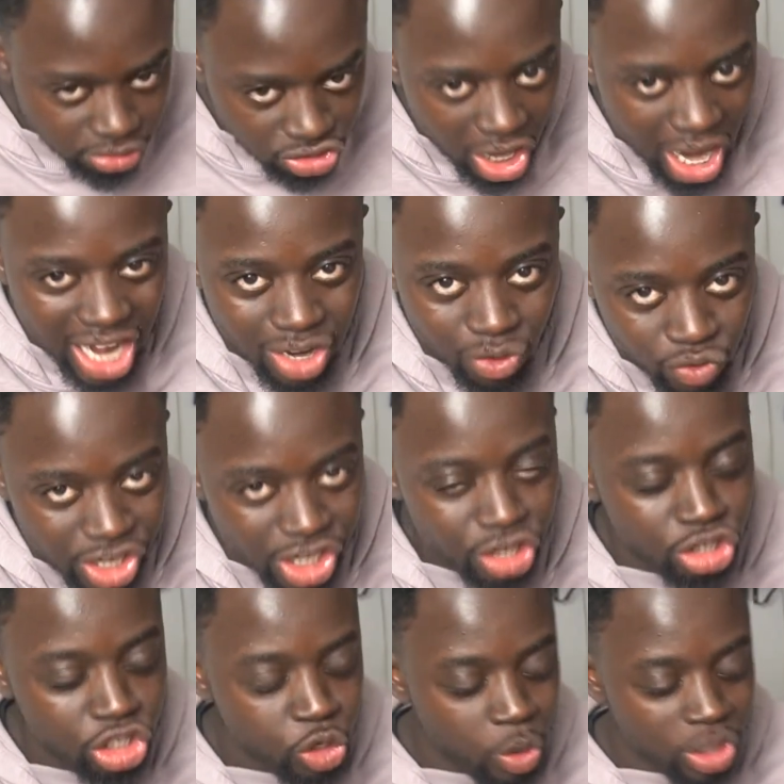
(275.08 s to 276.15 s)
I had a
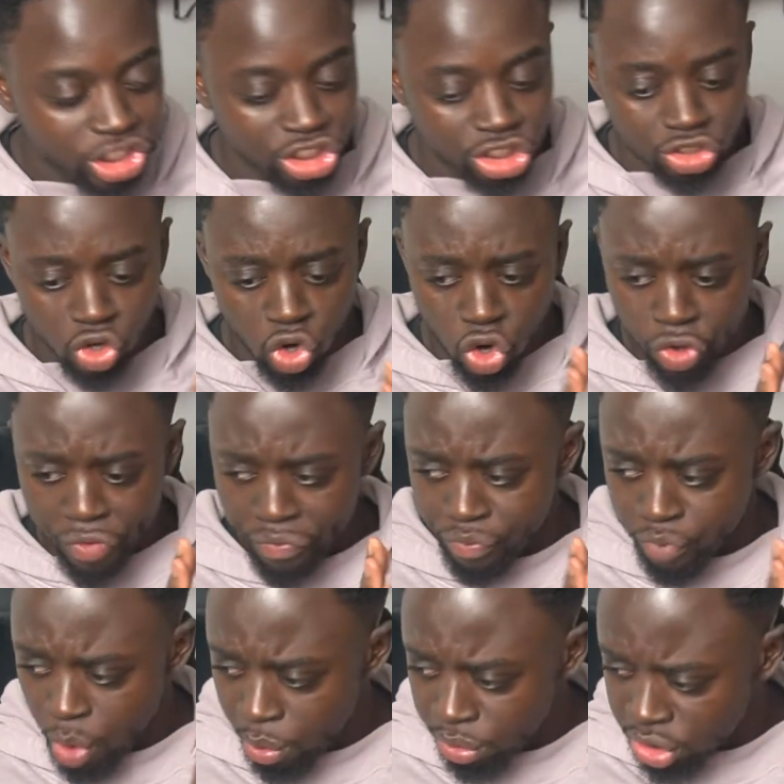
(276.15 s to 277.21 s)
really good question
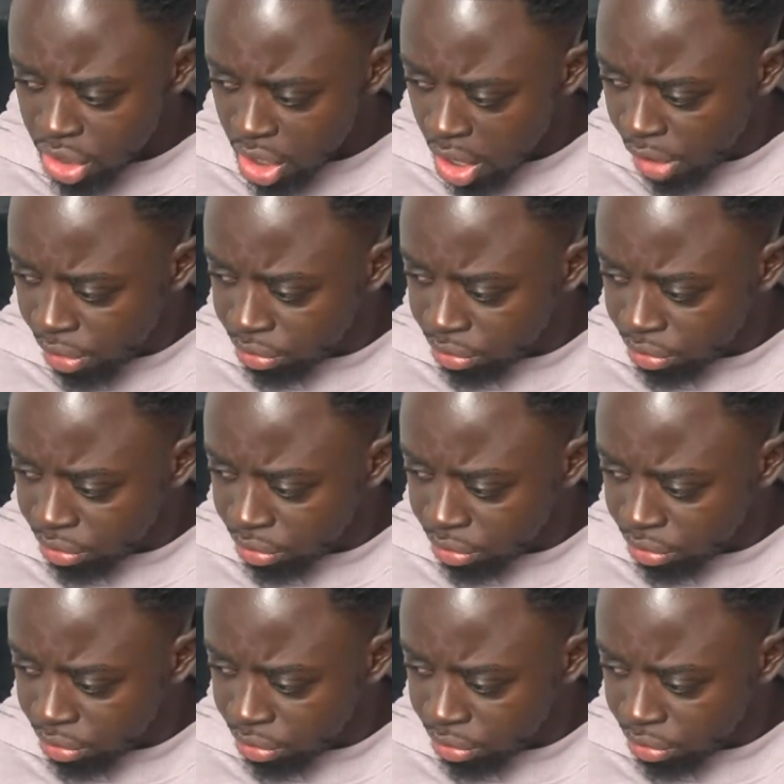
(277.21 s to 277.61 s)
on, where was it?